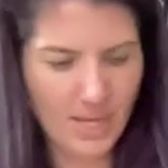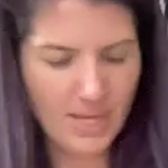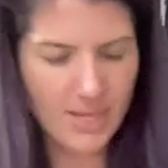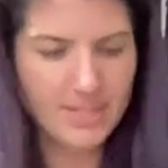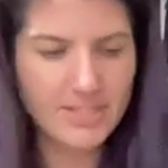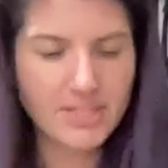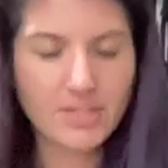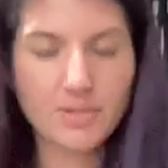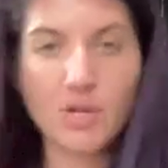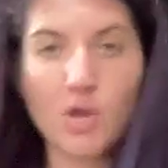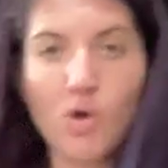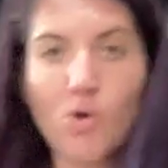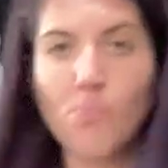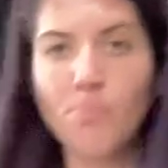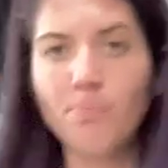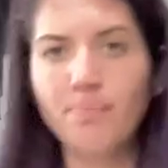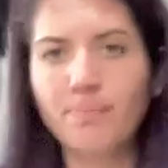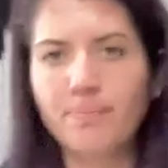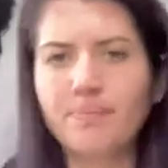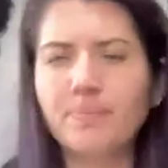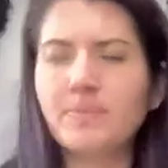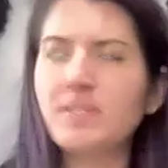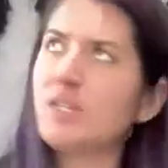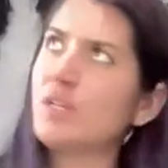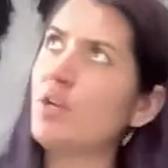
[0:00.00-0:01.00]
Siri Om.
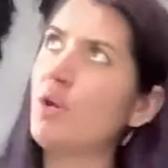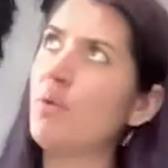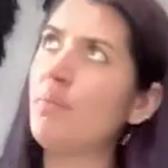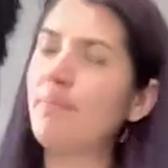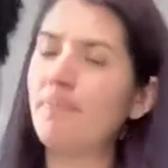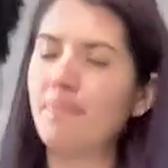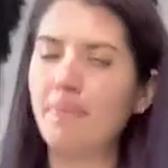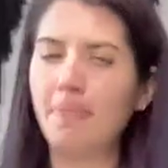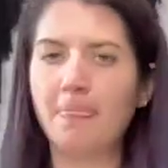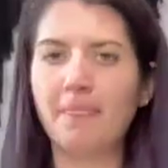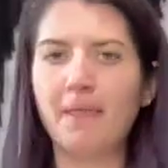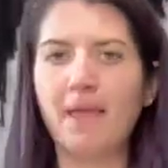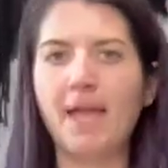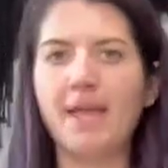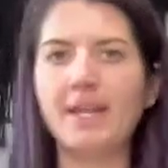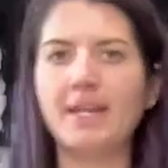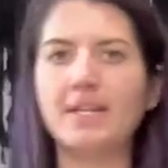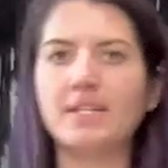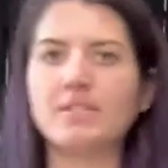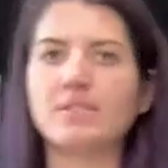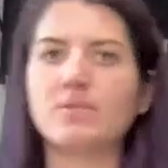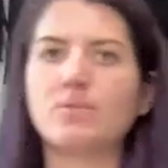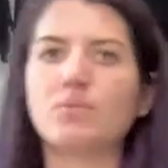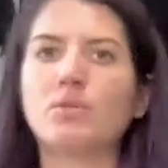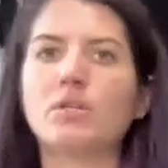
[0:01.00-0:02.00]

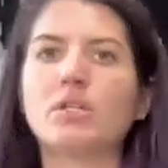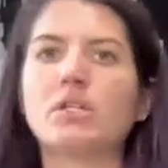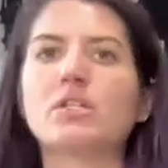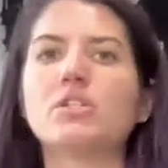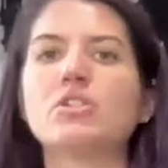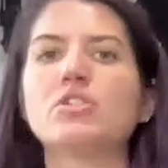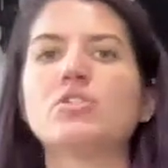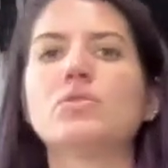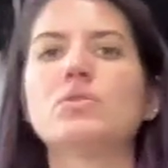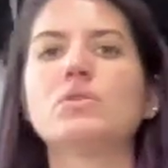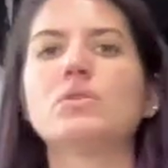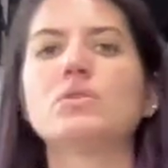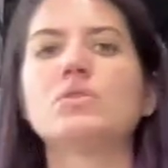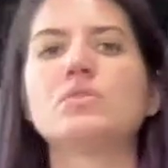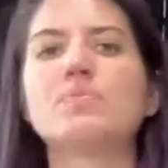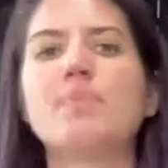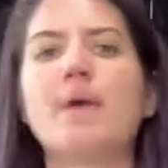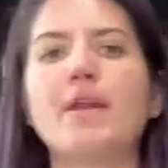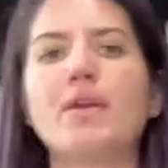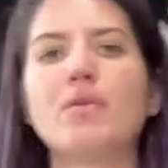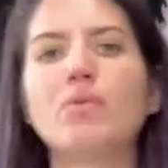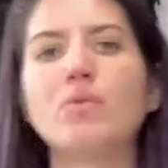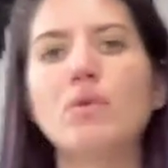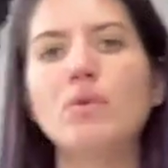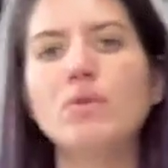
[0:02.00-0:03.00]
And we're going to do
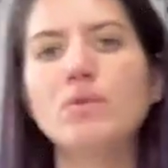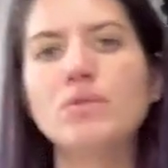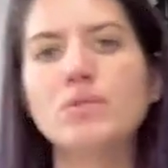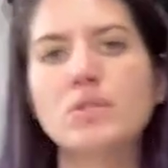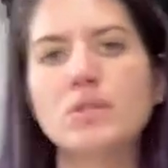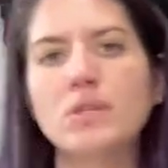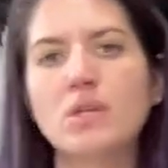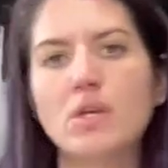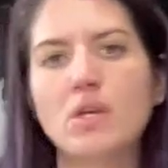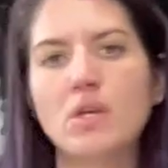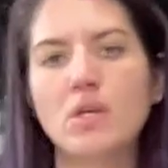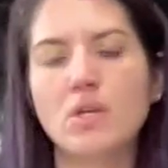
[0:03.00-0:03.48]
spinal rolls.